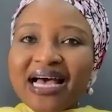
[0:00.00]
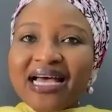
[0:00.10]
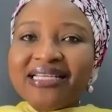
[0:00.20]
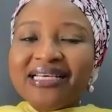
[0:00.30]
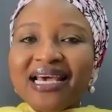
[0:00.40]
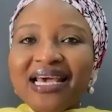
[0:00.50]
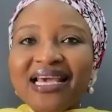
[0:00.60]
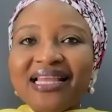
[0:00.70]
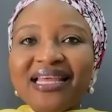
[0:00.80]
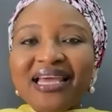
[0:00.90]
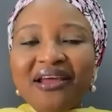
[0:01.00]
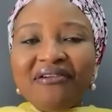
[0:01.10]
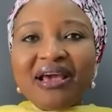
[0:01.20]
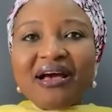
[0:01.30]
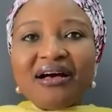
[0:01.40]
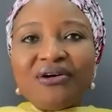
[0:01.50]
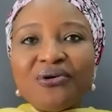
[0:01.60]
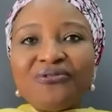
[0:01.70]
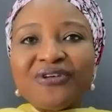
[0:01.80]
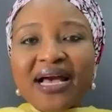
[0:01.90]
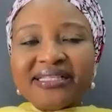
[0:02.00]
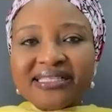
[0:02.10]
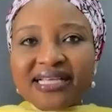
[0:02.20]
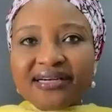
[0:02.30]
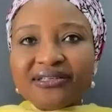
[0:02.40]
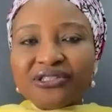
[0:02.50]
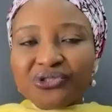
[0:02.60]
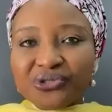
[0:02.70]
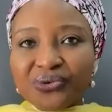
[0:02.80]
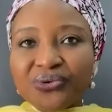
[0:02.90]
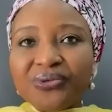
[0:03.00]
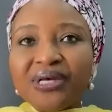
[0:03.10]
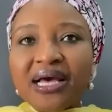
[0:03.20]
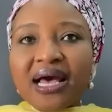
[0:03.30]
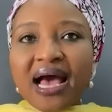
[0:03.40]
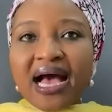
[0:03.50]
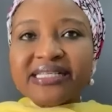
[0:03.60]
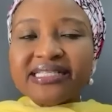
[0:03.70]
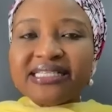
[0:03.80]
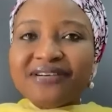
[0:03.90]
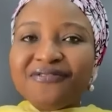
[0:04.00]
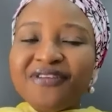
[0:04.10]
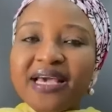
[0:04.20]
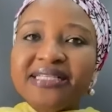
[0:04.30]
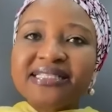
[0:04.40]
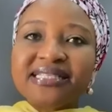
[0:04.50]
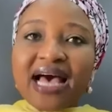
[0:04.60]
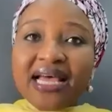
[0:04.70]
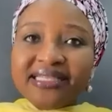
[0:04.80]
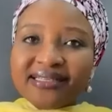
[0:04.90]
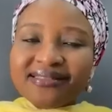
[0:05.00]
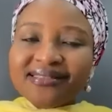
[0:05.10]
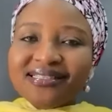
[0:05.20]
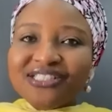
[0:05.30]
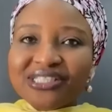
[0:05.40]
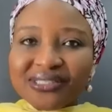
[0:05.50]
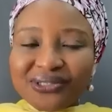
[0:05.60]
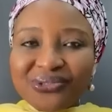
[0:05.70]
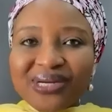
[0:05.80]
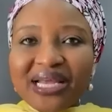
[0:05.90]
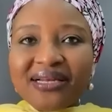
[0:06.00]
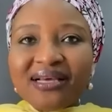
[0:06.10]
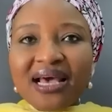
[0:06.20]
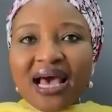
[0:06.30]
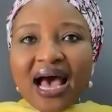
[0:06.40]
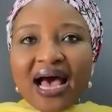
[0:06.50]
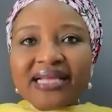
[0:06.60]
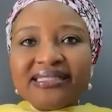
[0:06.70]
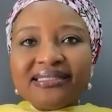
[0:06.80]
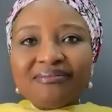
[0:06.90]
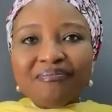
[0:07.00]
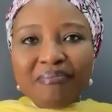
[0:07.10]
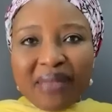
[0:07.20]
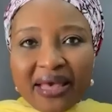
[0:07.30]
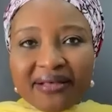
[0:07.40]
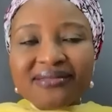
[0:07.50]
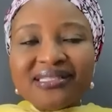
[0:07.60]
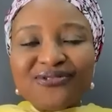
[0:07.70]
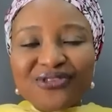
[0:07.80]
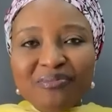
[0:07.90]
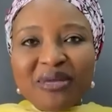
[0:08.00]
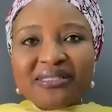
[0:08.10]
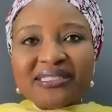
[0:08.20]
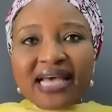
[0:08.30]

add in the area of cancer control as it affects adults children and males females